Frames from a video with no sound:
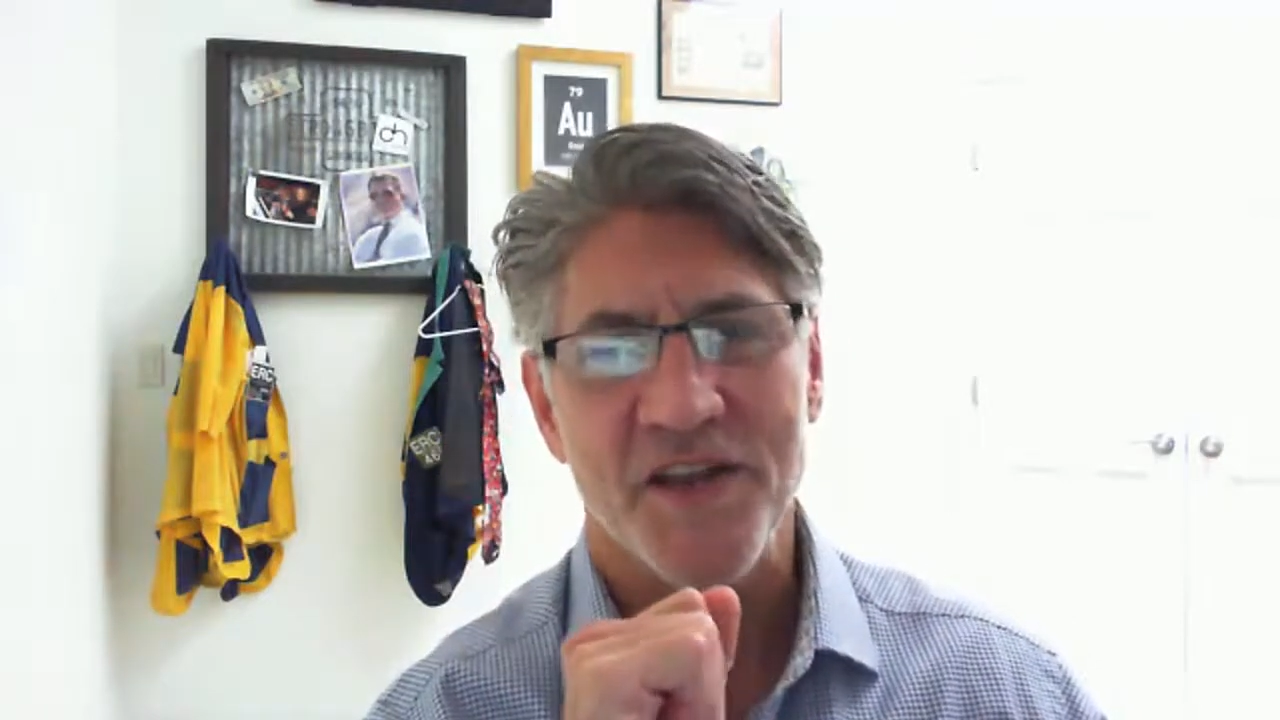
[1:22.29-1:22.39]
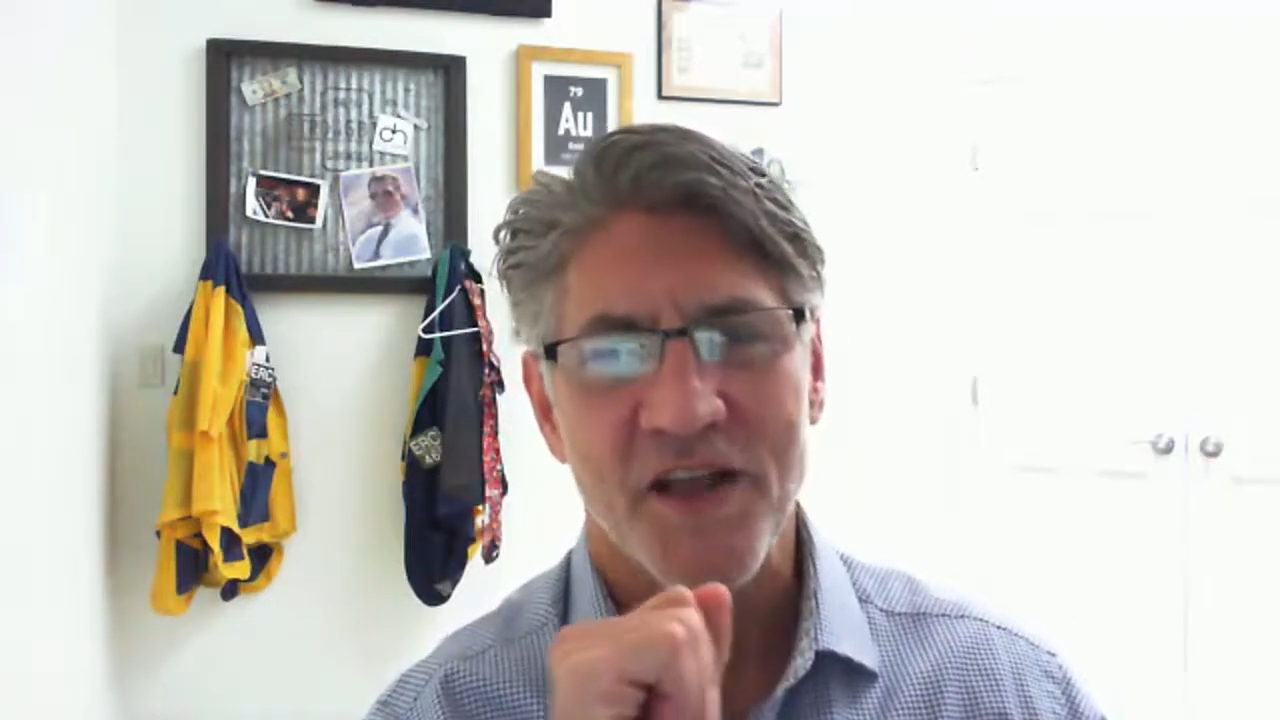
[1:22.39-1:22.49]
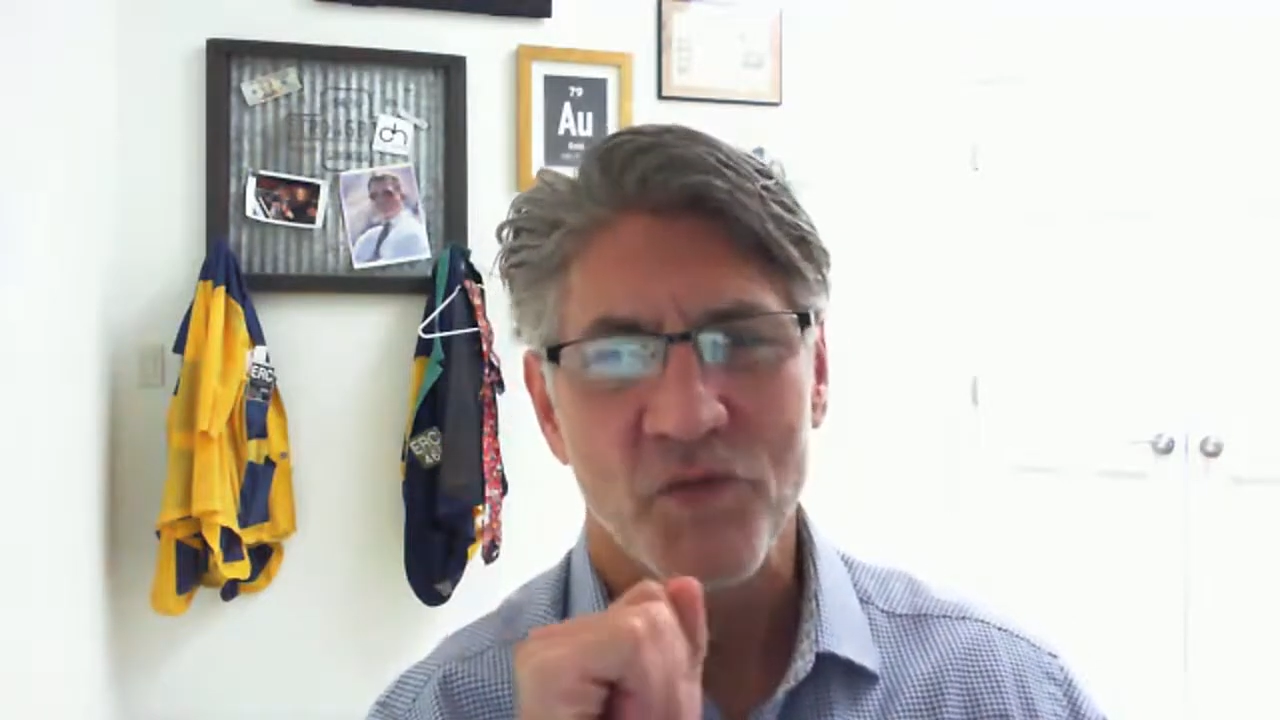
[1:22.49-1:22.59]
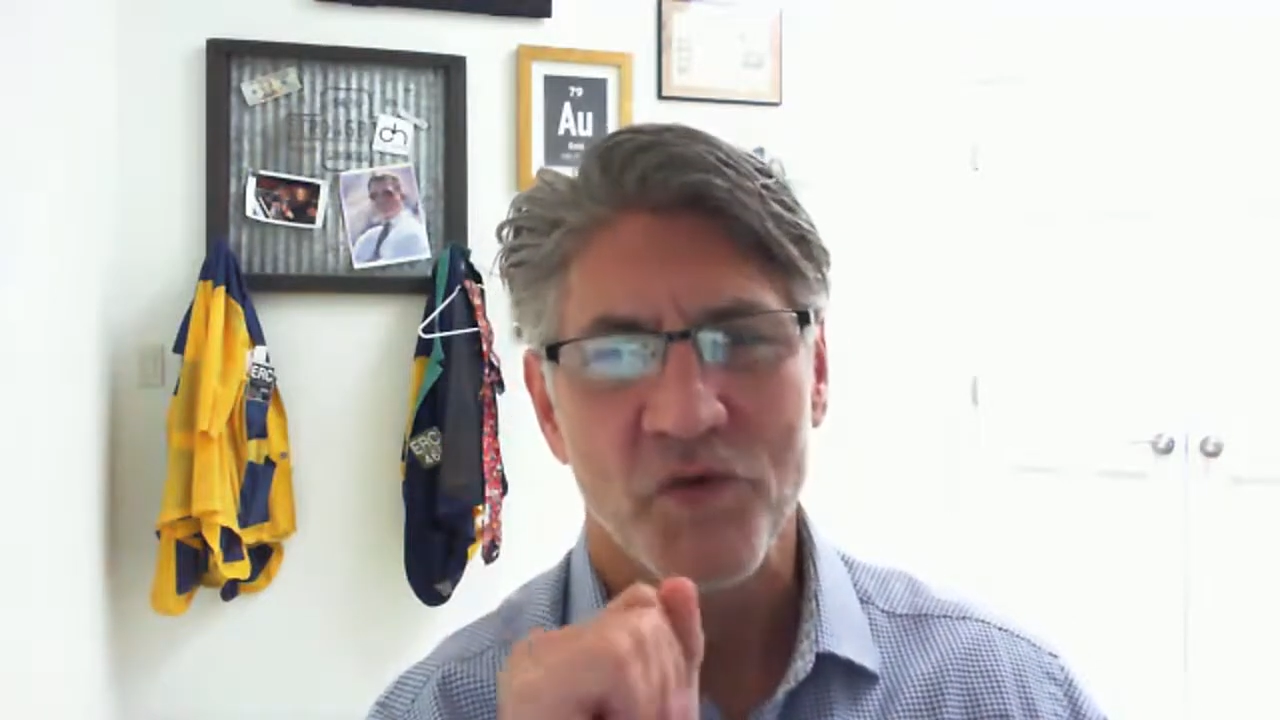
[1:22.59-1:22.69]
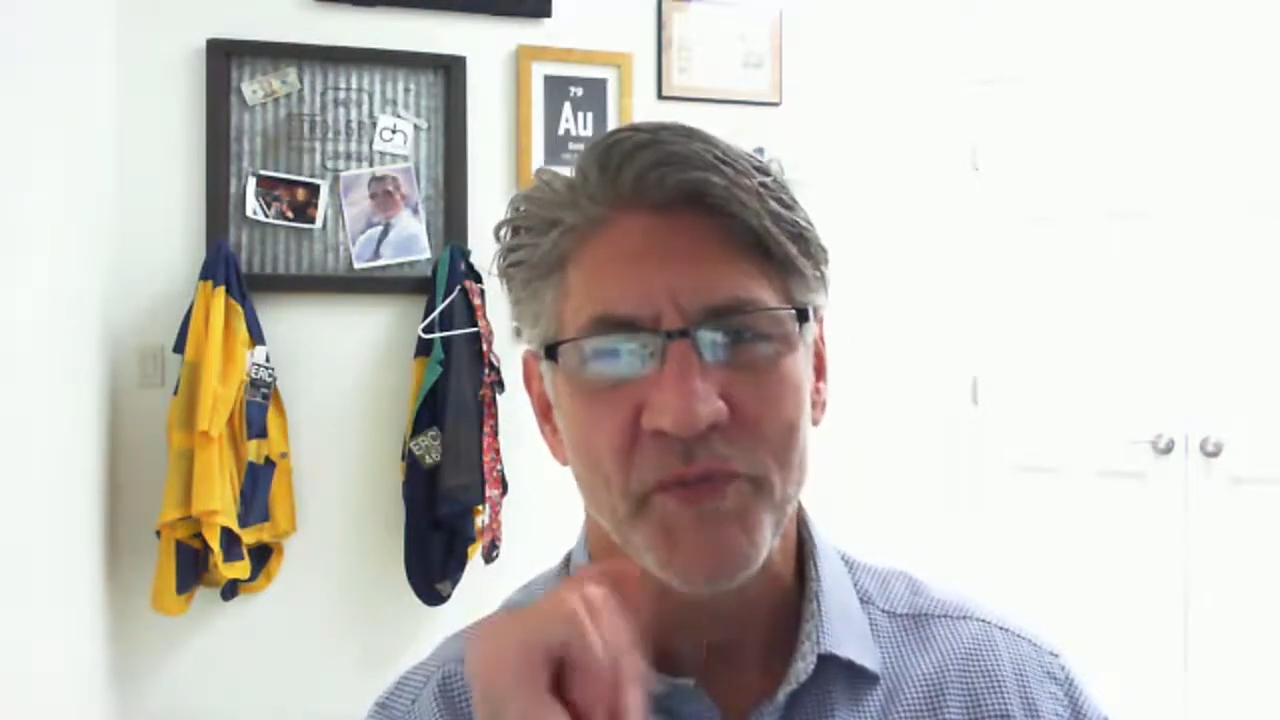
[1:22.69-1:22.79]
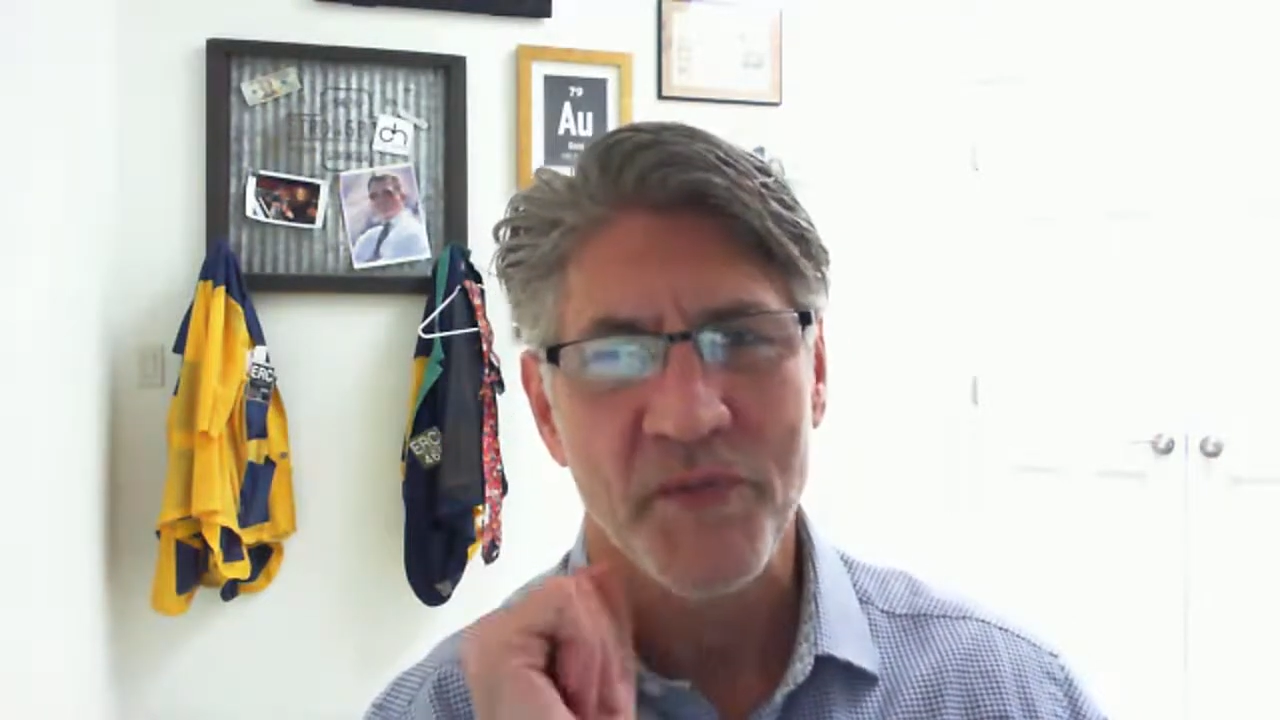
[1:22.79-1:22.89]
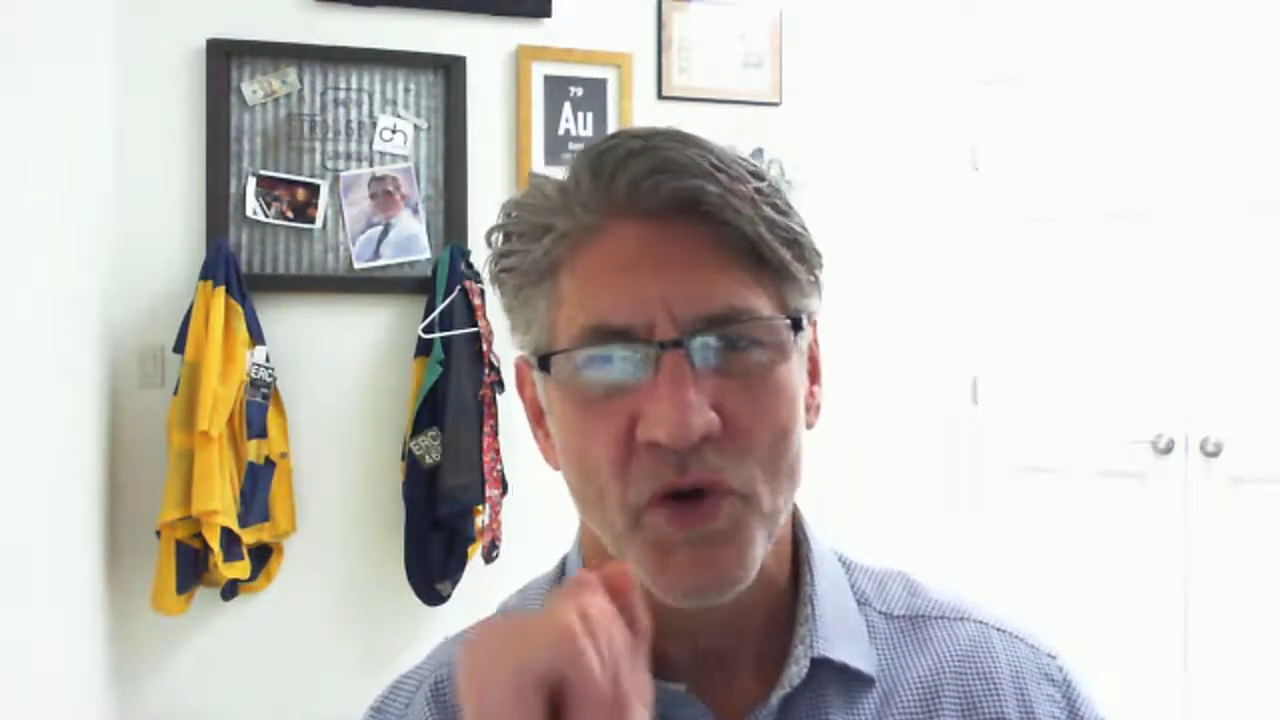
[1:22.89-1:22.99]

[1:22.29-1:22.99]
that will be